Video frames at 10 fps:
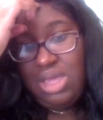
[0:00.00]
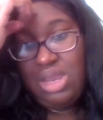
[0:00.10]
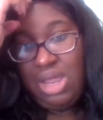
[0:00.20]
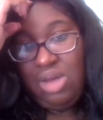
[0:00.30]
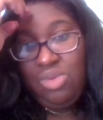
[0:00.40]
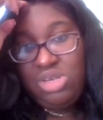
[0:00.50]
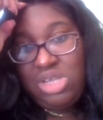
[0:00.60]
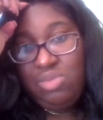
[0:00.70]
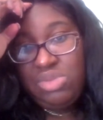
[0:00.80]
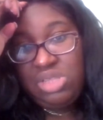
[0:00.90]
And I
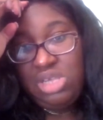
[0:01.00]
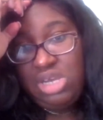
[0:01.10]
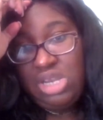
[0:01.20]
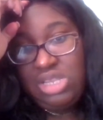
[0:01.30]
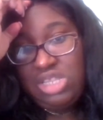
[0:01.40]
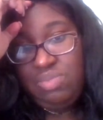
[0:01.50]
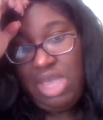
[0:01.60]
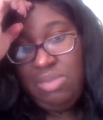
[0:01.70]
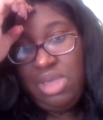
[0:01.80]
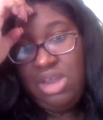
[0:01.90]
wish I was good at this
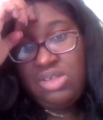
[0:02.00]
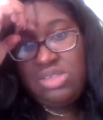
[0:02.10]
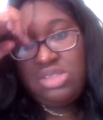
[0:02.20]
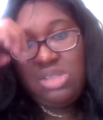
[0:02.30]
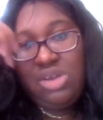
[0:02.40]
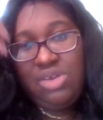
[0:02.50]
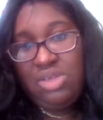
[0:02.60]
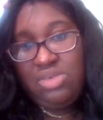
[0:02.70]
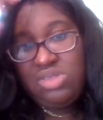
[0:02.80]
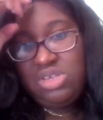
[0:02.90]
baby hair
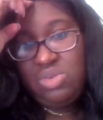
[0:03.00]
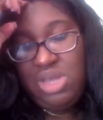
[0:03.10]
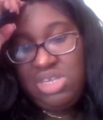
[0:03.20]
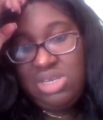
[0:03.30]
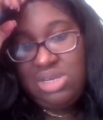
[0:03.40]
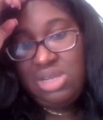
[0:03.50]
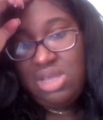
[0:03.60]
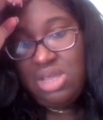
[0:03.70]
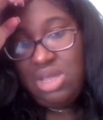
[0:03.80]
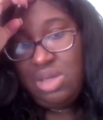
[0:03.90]
scenario situation.
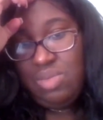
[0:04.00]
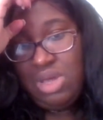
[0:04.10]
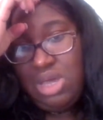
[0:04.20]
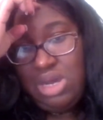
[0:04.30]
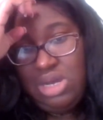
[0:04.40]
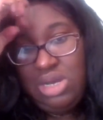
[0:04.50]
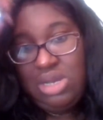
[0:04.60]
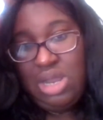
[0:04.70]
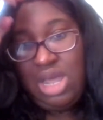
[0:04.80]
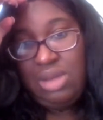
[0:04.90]
But
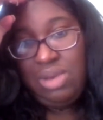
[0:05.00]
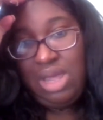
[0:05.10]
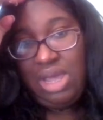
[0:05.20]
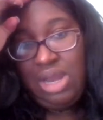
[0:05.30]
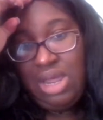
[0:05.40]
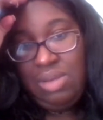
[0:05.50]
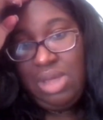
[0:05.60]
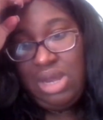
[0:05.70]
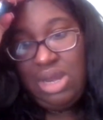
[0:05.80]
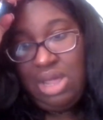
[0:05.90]
honey, I'm not.
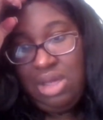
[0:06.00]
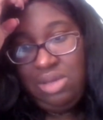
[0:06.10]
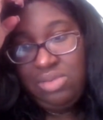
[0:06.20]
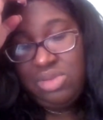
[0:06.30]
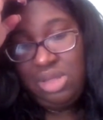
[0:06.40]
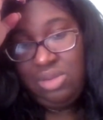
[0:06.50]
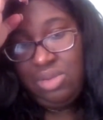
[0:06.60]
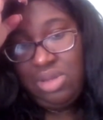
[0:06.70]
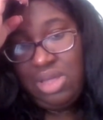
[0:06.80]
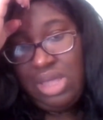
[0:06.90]
I'm not at all.
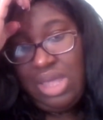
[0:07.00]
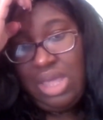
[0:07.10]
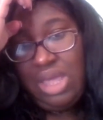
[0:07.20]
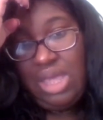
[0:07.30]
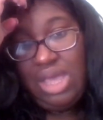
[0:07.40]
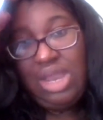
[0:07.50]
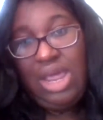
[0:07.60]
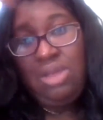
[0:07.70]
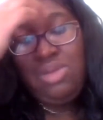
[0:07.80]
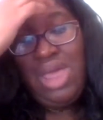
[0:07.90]
So, and
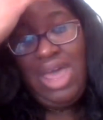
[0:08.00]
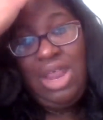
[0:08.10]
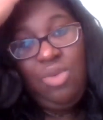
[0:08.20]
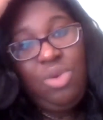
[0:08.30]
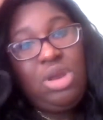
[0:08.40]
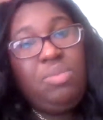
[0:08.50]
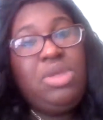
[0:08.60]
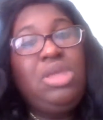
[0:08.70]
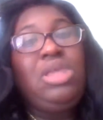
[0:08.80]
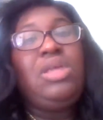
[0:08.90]
I don't want to
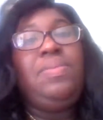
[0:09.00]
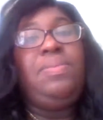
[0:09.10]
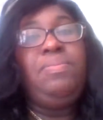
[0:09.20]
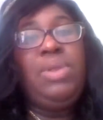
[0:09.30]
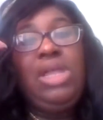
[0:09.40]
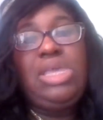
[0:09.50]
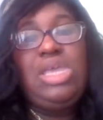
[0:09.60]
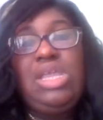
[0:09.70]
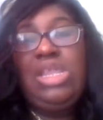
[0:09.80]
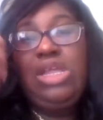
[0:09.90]
be
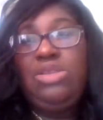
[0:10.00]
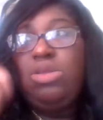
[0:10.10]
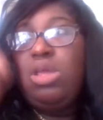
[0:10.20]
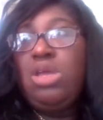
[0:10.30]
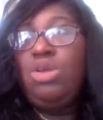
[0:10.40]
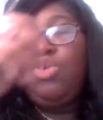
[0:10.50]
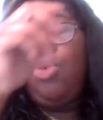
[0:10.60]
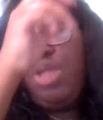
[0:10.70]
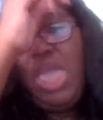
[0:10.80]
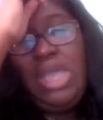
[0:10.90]
plucking and
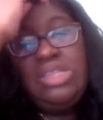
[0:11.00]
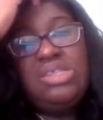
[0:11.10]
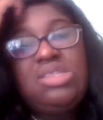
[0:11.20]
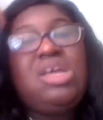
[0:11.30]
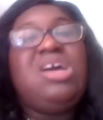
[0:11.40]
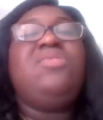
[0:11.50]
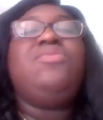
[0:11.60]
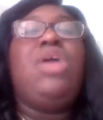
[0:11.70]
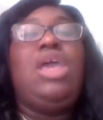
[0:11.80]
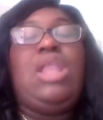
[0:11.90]
creating
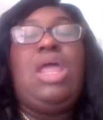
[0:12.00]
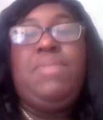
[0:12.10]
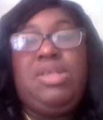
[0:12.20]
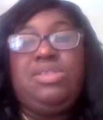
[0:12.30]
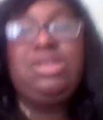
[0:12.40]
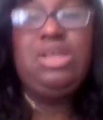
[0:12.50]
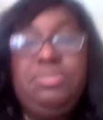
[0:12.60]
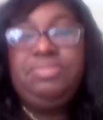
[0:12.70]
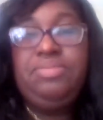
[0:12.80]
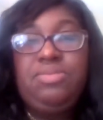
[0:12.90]
stuff and I mess it up.